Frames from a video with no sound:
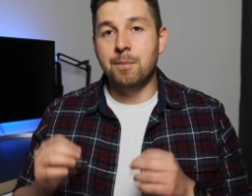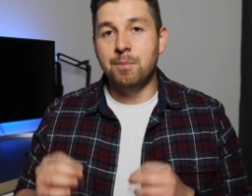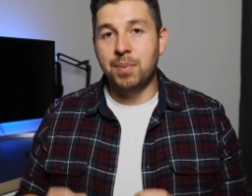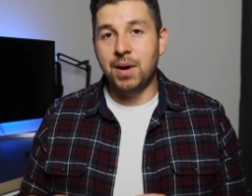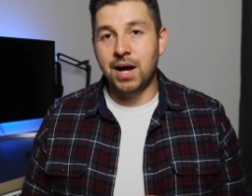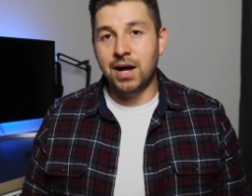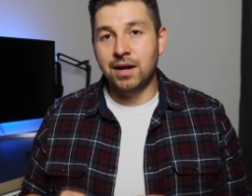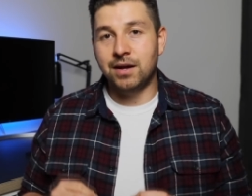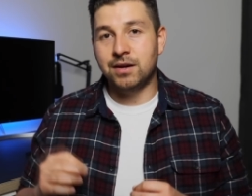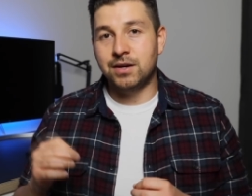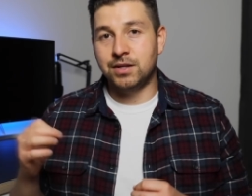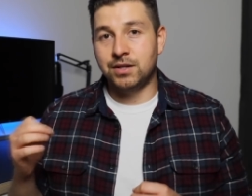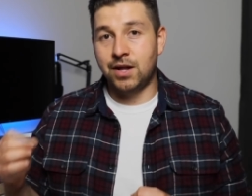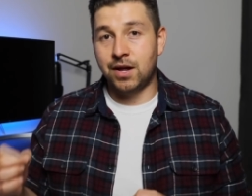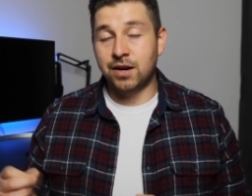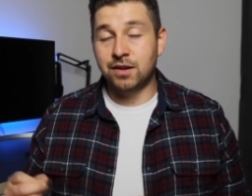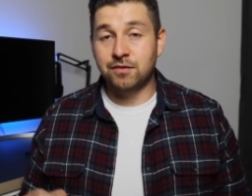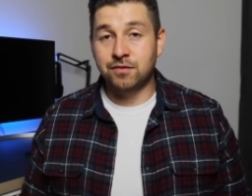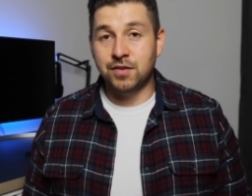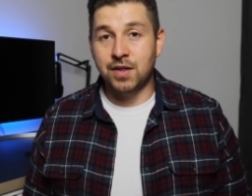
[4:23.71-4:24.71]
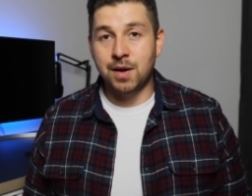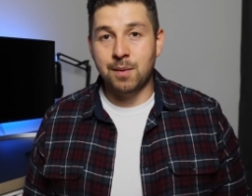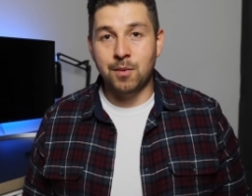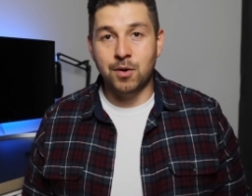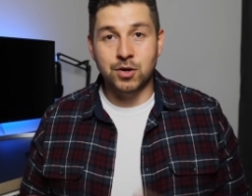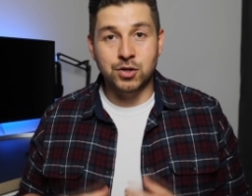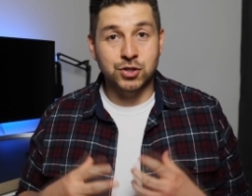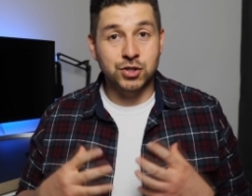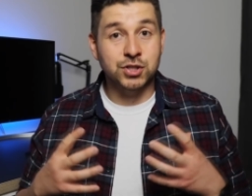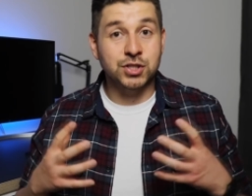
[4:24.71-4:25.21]
But a lot of them
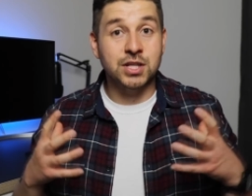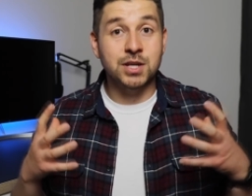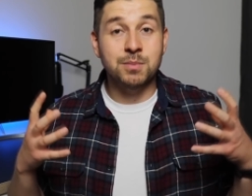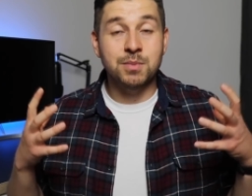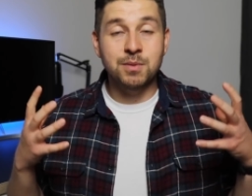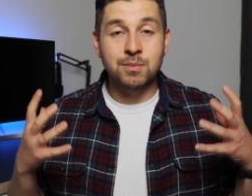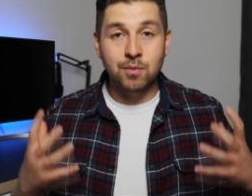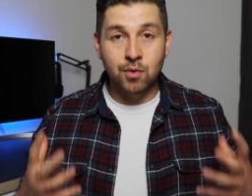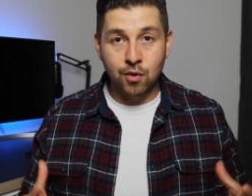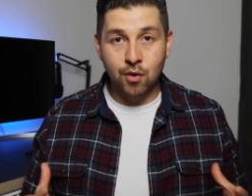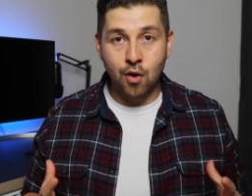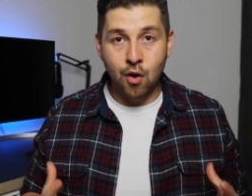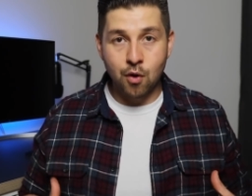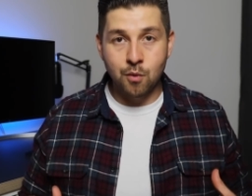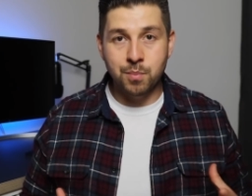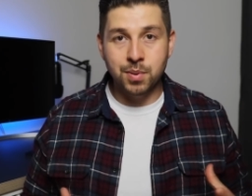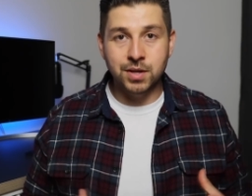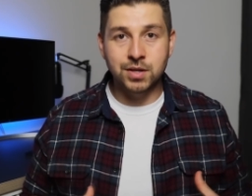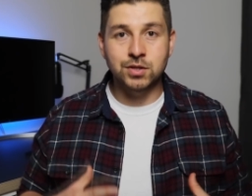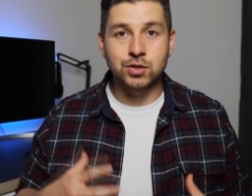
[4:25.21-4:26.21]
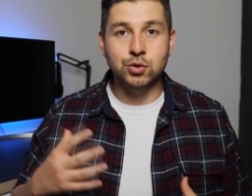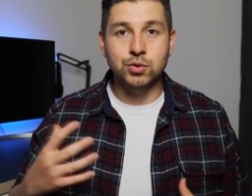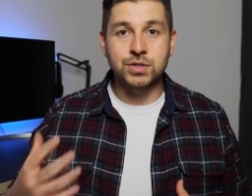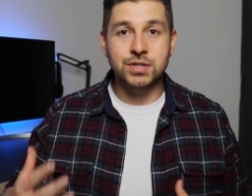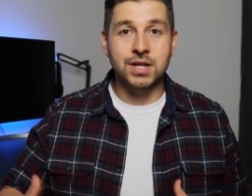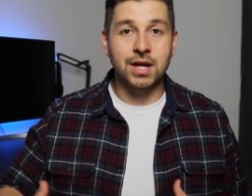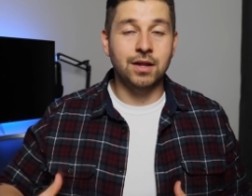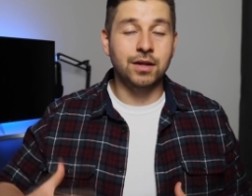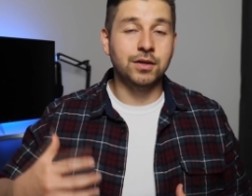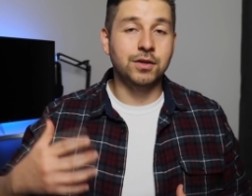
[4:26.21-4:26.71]
are just going to be more open to
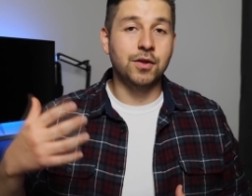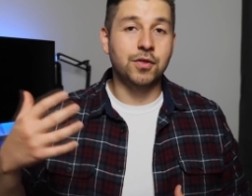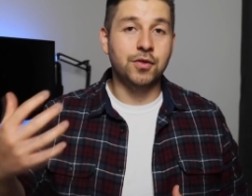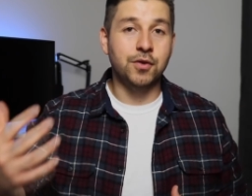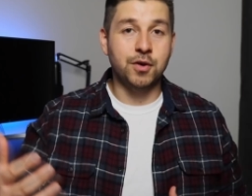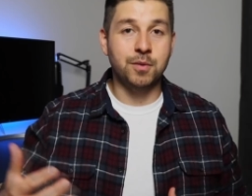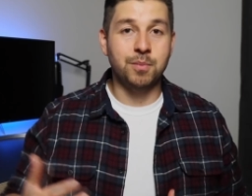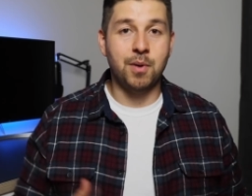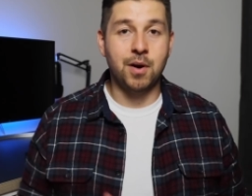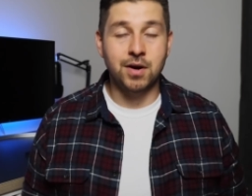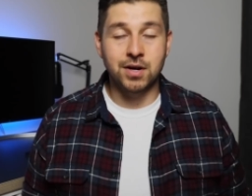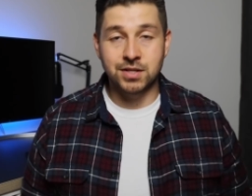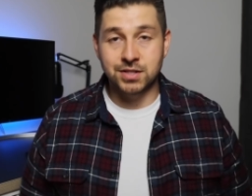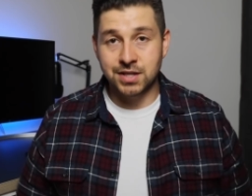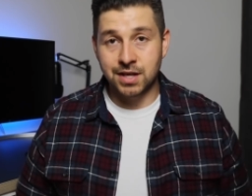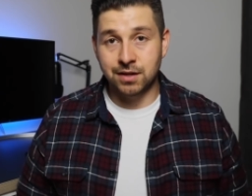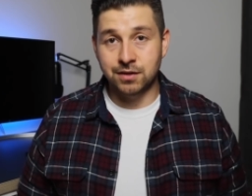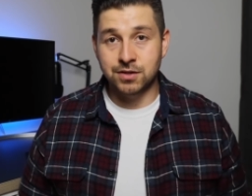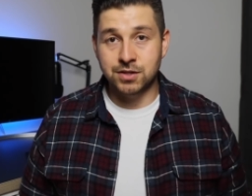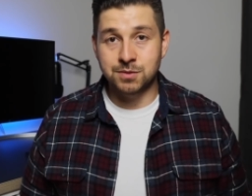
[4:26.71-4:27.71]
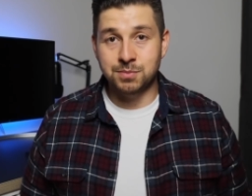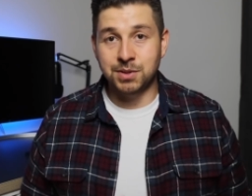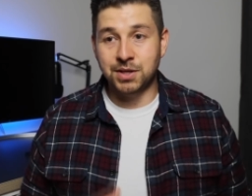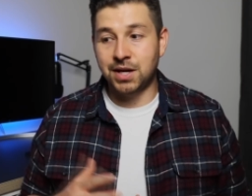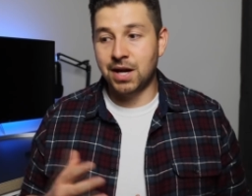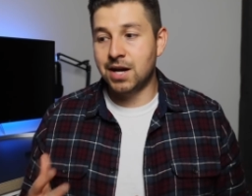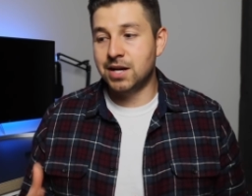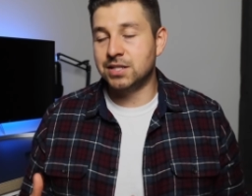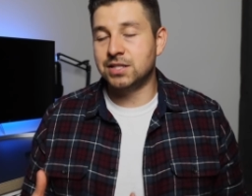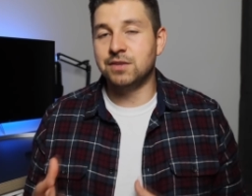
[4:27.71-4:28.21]
selling to third party sellers
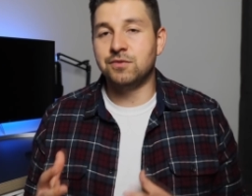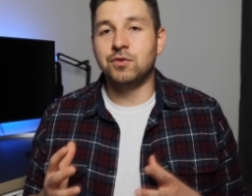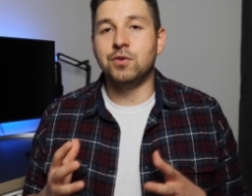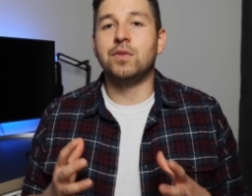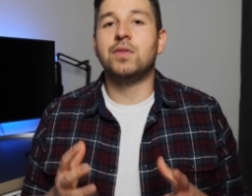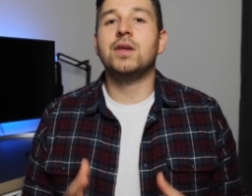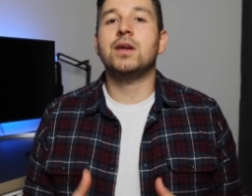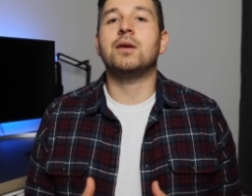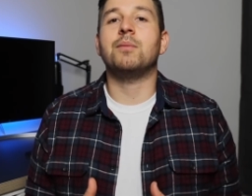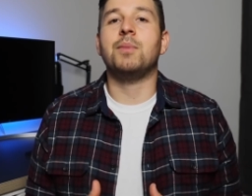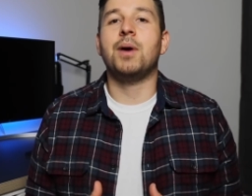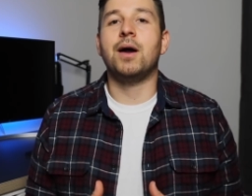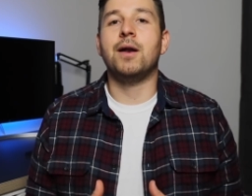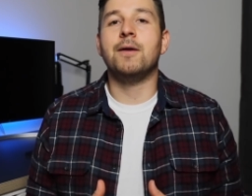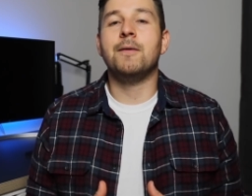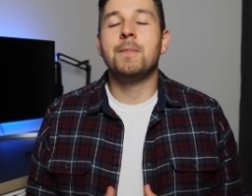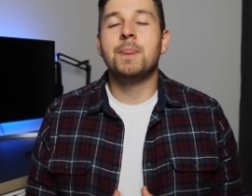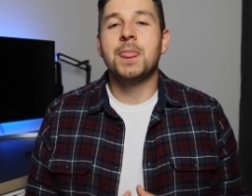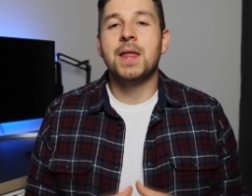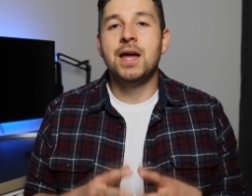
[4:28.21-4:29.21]
because if you think about it,